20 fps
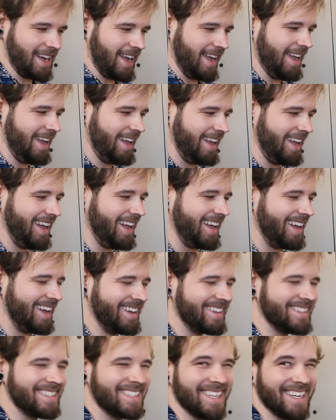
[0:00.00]
I
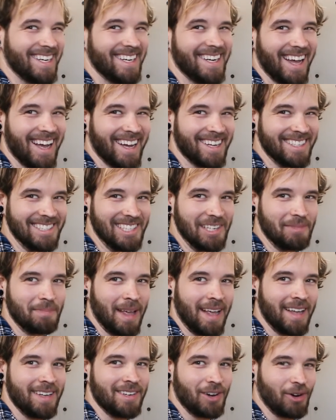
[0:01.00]
didn't actually
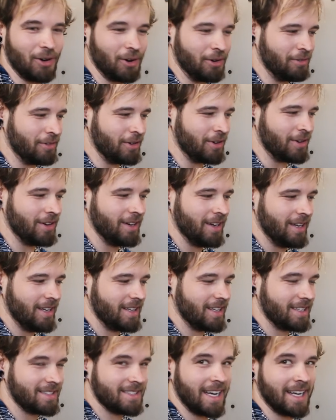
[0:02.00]
paint over
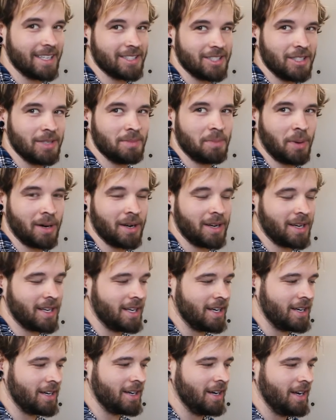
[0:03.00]
the tattoo part
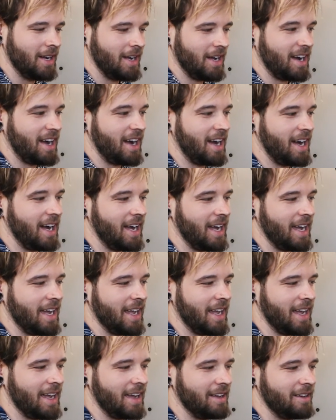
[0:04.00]
here.
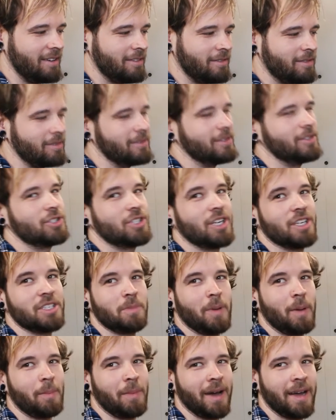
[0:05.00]
I have
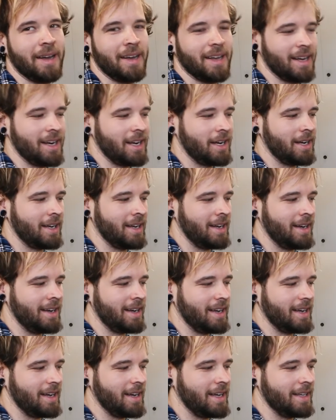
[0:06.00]
changed my mind
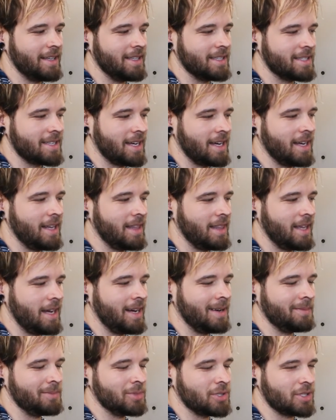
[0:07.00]
and I decided
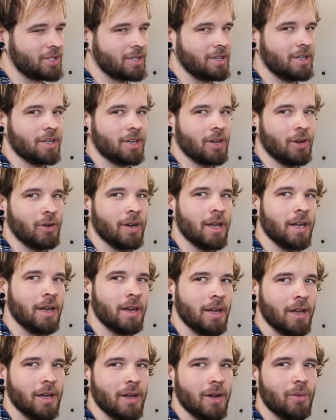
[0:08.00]
that I'm just gonna go in
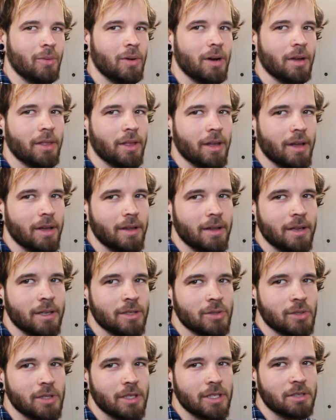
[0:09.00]
with
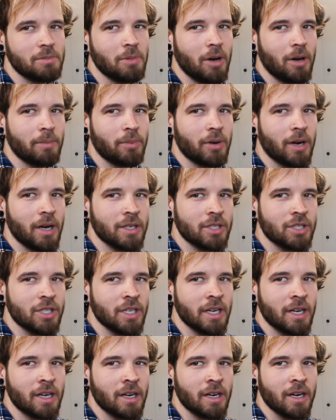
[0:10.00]
this really small brush
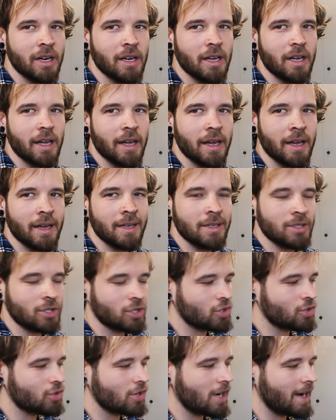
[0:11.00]
here and
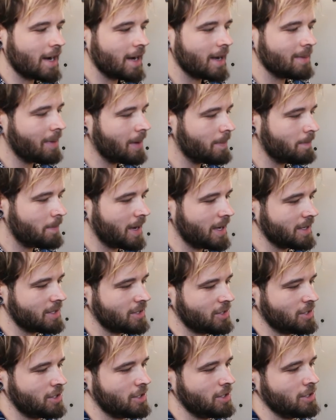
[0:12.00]
try my
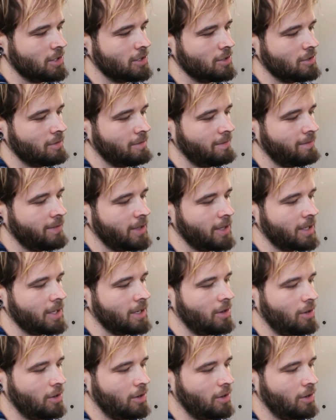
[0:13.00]
best to fill in